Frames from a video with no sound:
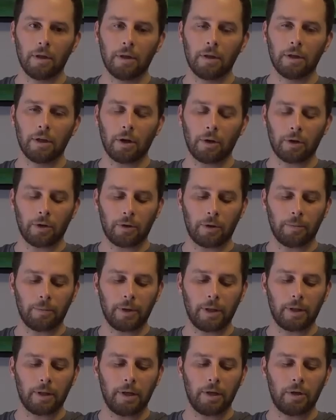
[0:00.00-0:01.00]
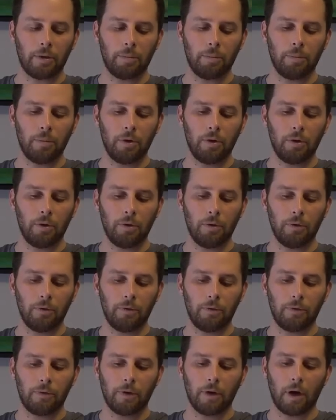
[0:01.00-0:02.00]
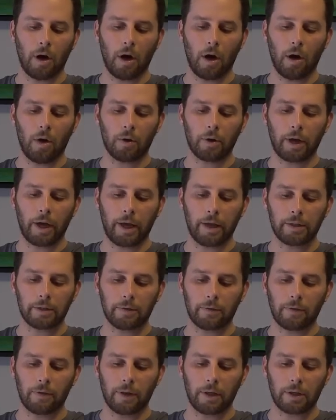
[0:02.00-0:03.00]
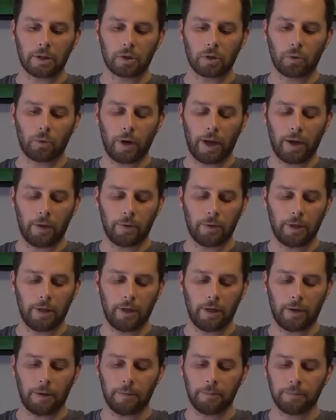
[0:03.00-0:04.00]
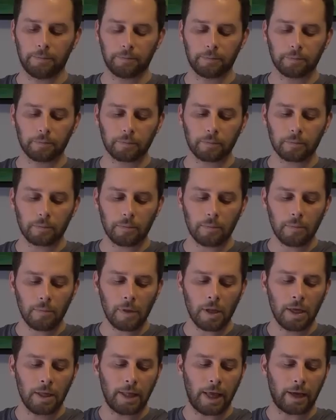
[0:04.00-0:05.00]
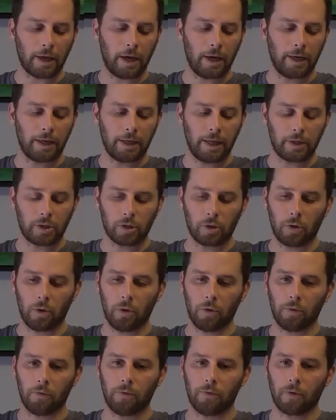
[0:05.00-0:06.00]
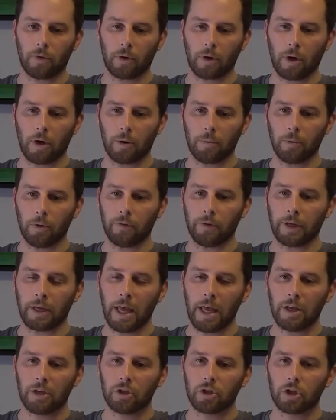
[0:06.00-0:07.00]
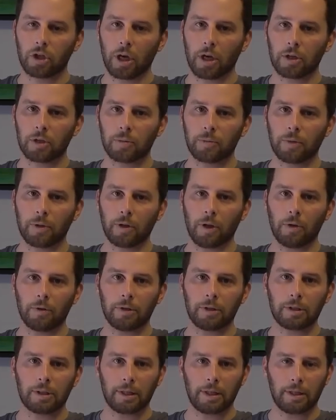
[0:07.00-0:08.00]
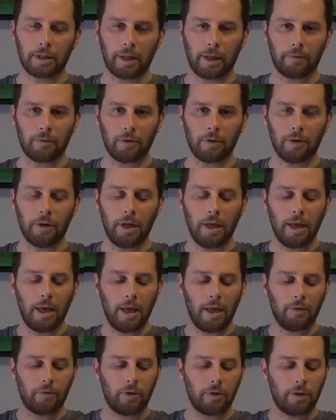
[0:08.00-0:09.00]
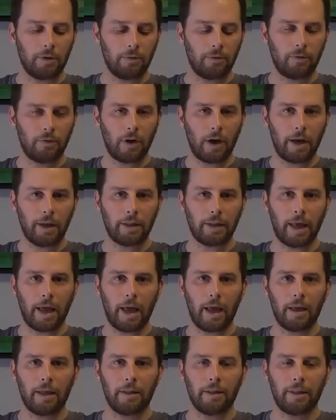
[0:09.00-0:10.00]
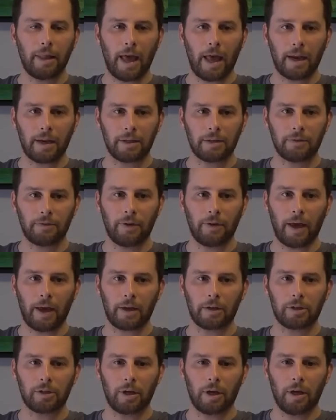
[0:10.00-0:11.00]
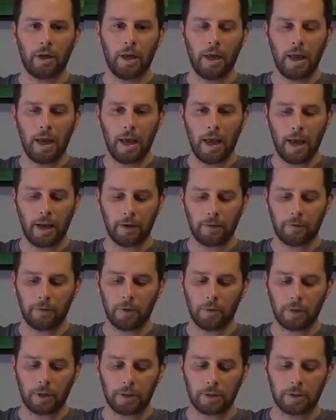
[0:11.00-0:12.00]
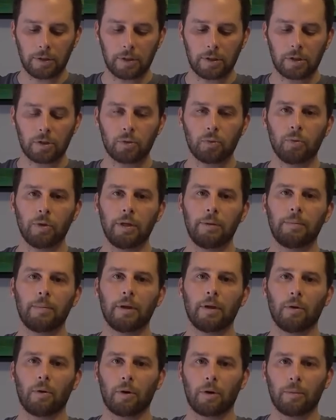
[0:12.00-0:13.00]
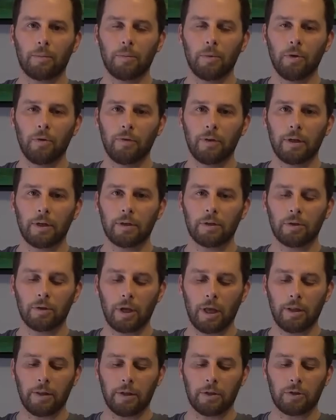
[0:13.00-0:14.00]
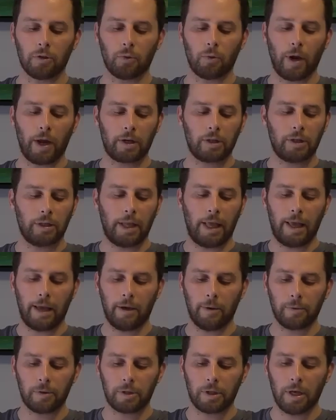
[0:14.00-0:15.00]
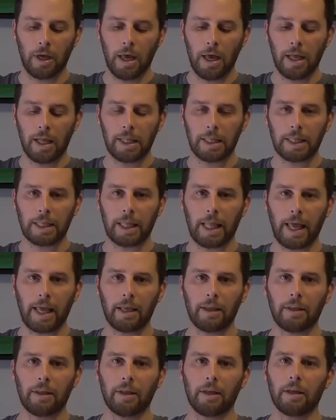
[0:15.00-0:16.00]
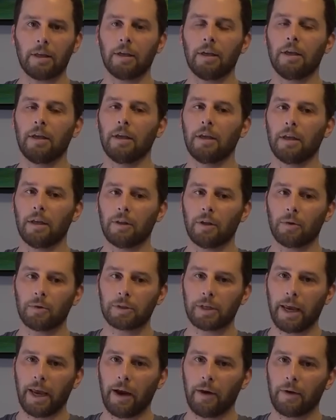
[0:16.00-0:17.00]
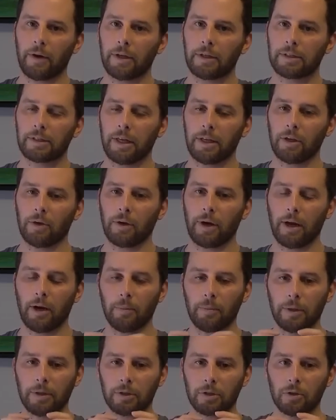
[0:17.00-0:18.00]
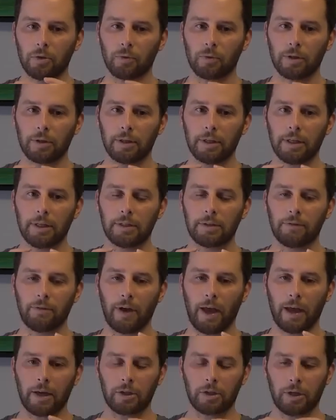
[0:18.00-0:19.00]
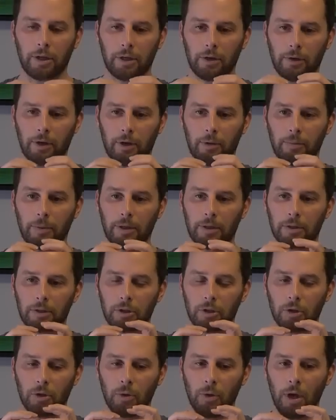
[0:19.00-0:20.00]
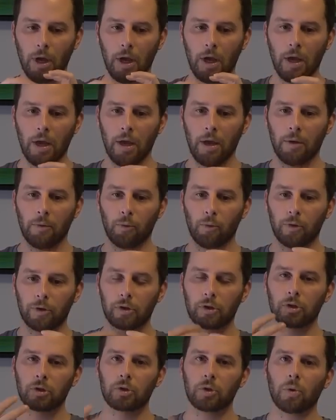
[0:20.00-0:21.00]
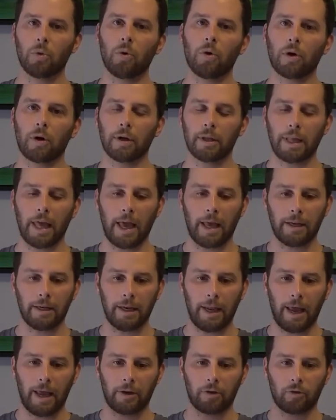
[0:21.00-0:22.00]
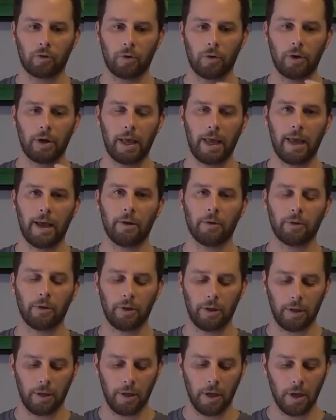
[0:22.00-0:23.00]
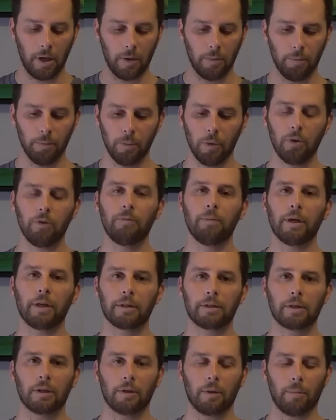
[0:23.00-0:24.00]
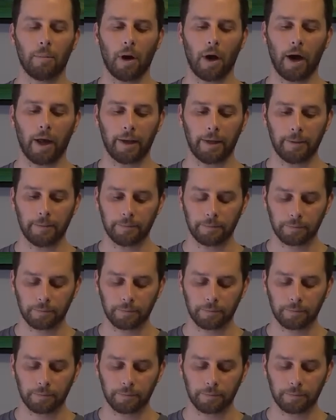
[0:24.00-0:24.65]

you know, your ability to move all kinds of things around here that kind of gets your whole forearm moving just below the skin level. If you can find that, that is fascia. And if you can sweep it or move it in the direction that helps to lengthen in those areas, then you're helping to release fascia and you're helping to restore that natural healthy movement to the body.